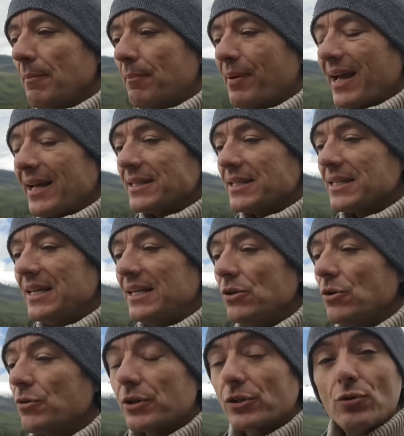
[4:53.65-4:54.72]
plants
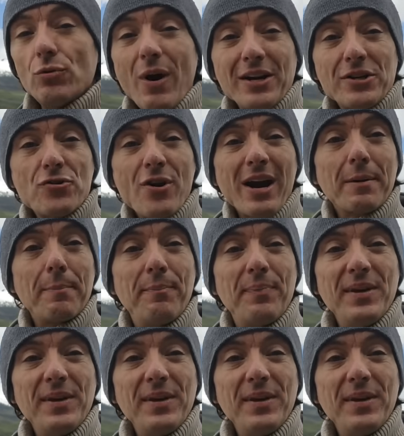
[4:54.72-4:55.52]
in order to attract